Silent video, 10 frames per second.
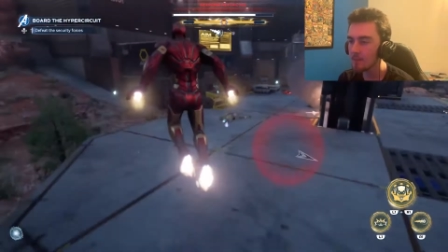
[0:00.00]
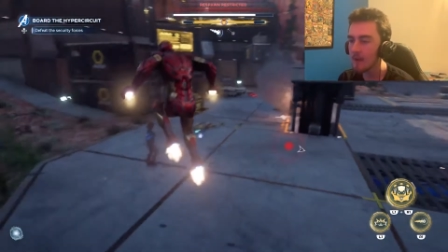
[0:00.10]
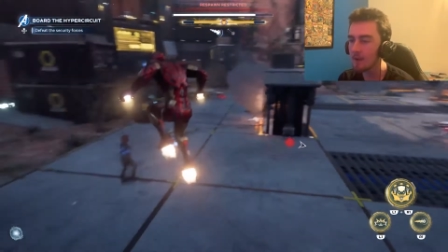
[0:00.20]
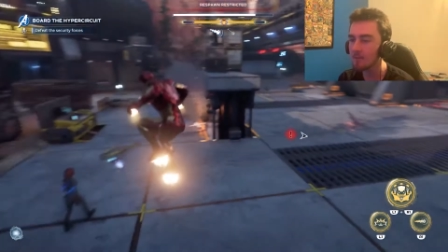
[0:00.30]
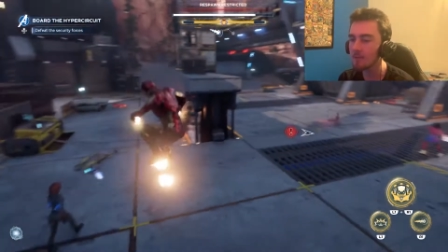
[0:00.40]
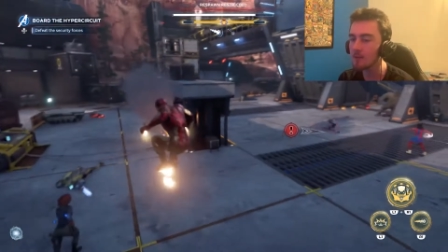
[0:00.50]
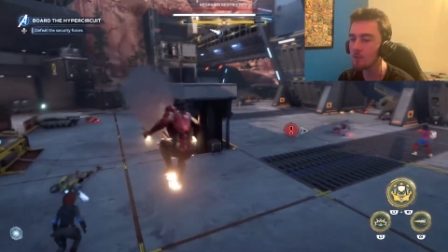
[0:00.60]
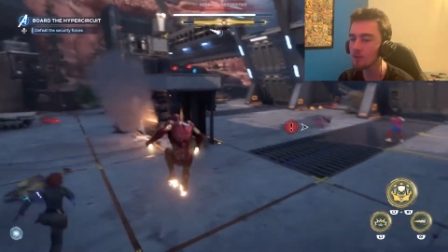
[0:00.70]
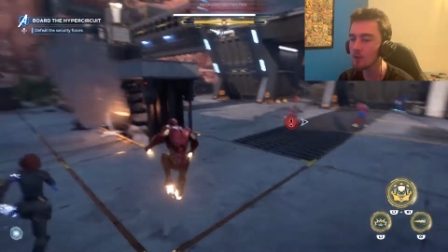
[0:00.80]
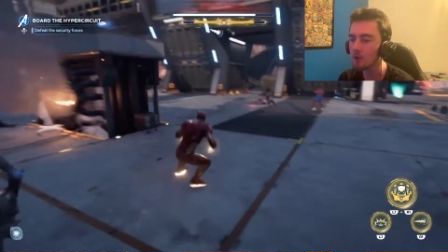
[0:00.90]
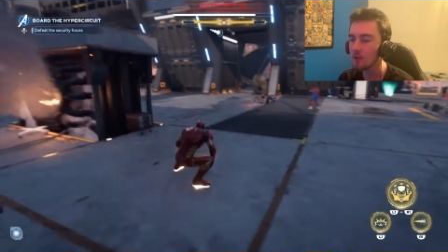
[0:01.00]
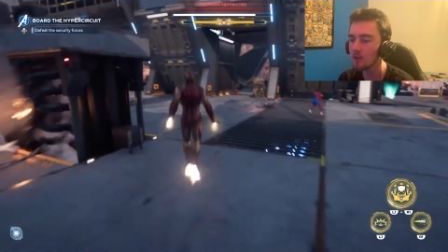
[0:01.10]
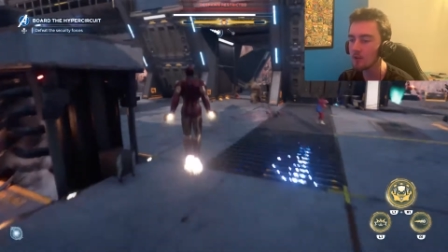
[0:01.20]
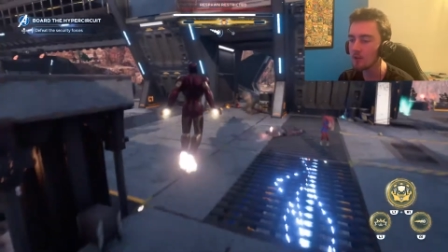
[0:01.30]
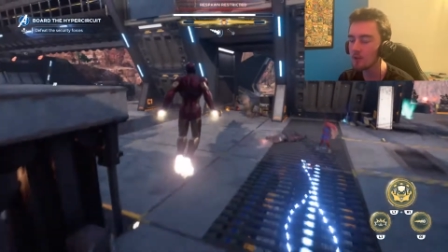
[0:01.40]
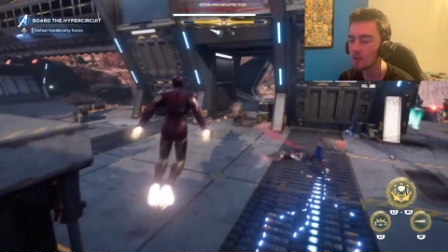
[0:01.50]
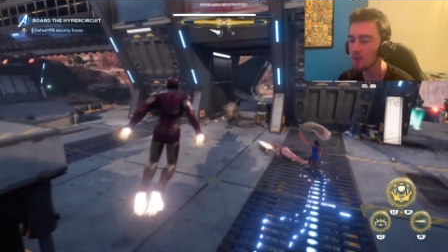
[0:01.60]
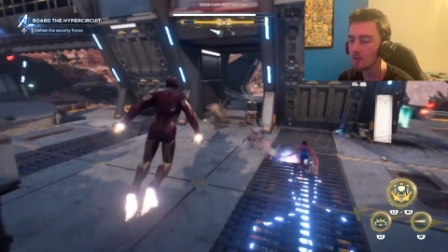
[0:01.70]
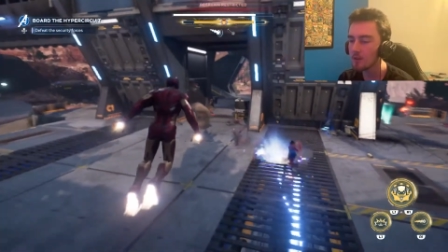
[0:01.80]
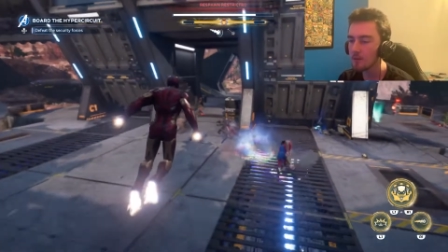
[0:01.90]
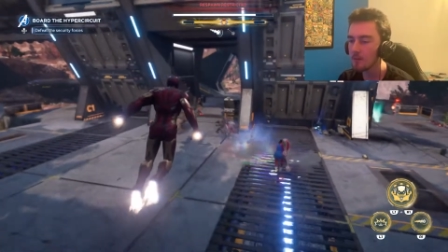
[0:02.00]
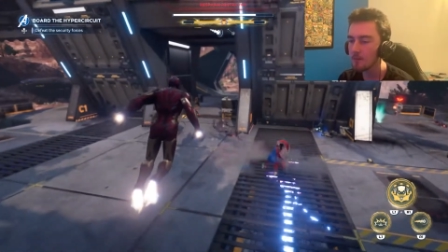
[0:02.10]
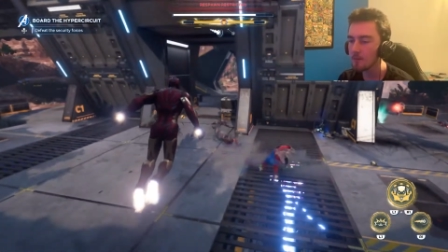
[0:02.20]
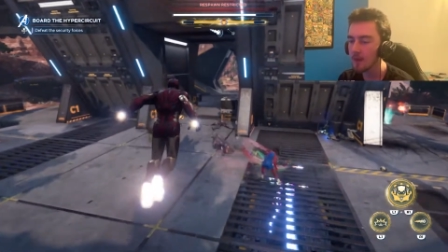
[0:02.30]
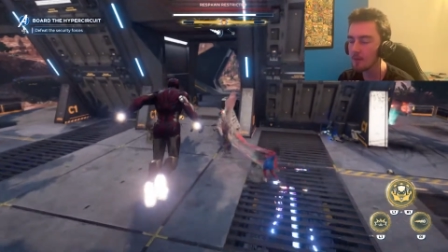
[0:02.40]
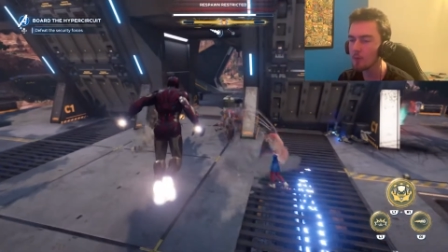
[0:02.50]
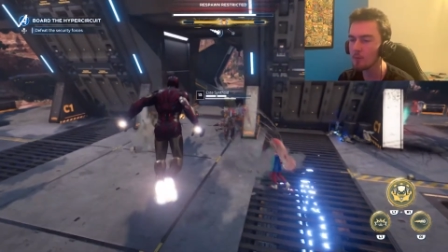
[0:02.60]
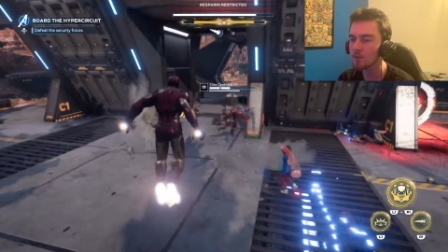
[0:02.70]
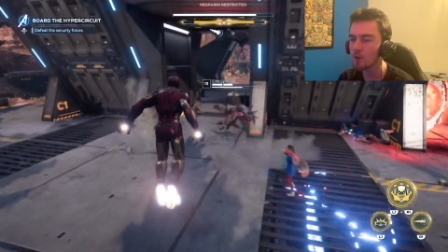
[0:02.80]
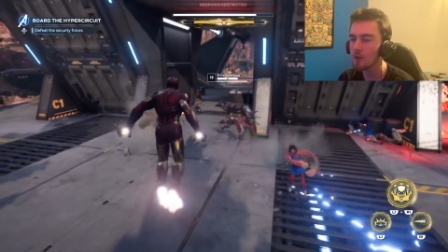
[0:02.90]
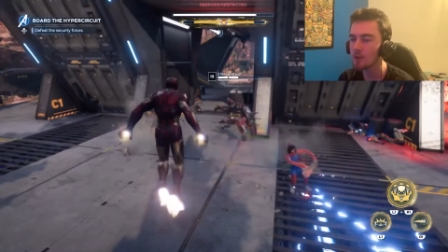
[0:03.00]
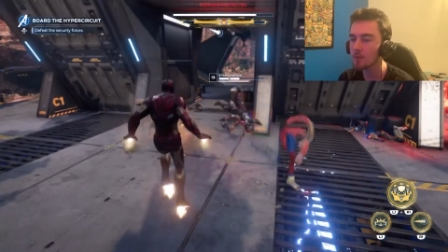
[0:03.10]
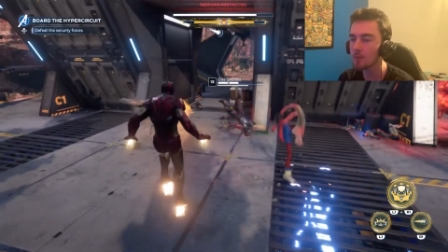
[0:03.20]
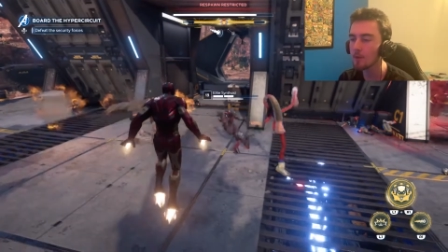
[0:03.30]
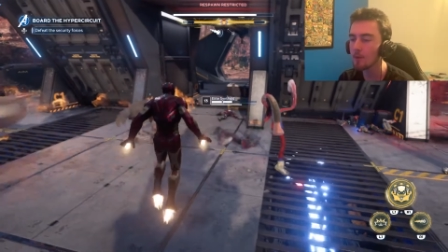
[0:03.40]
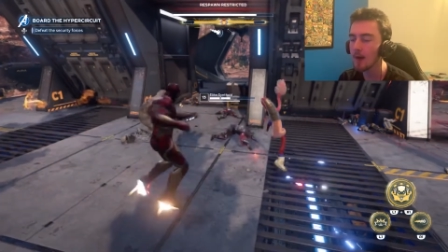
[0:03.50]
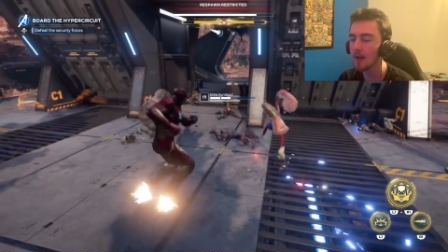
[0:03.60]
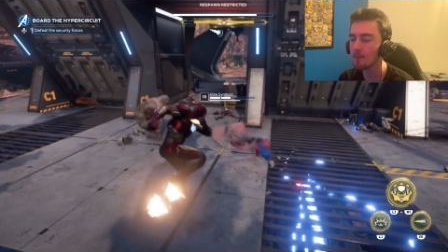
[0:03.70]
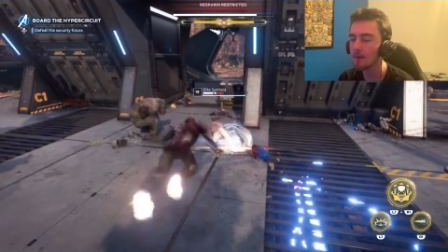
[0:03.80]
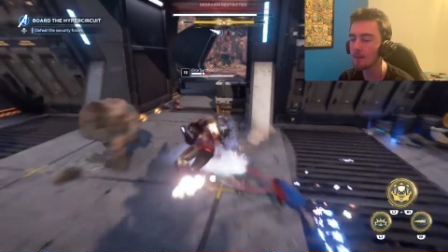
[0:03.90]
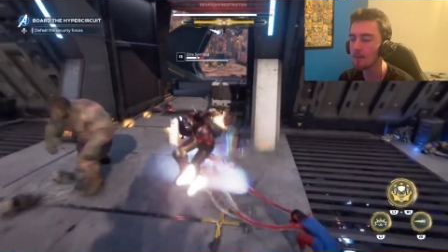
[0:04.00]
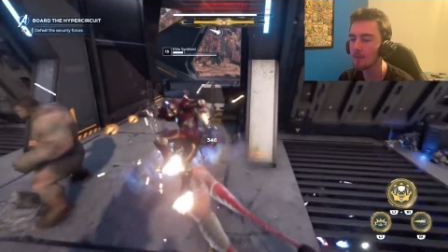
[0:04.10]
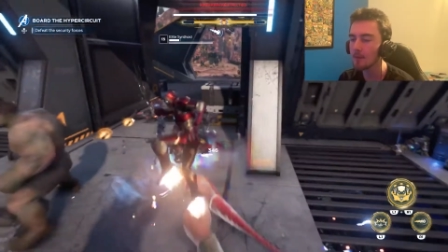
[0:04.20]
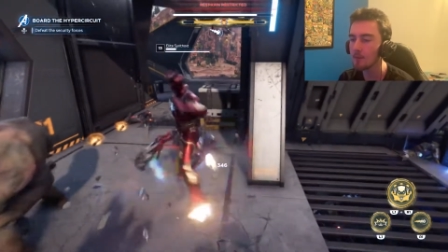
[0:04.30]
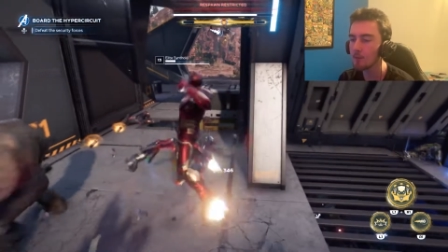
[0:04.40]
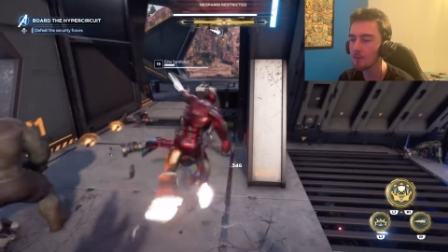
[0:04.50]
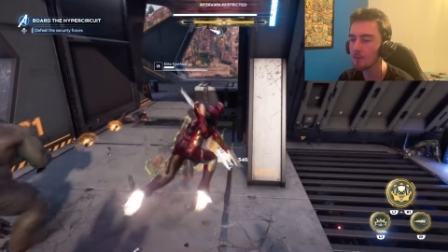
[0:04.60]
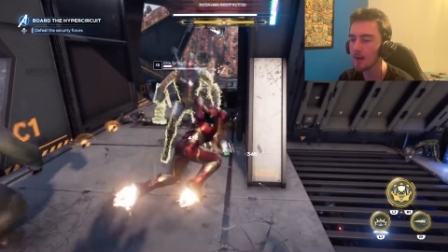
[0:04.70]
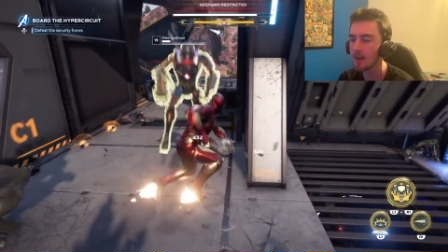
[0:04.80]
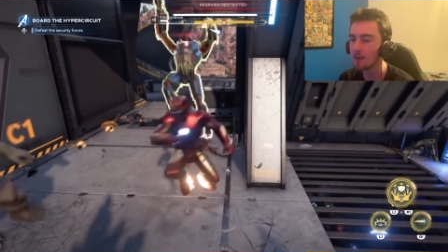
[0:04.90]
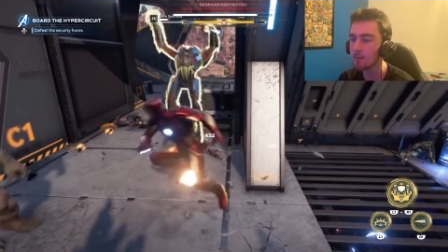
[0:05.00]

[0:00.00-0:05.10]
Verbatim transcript: I feel like with Tony's I keep calling him Tony, I should probably call him Iron Man, but I feel like with Iron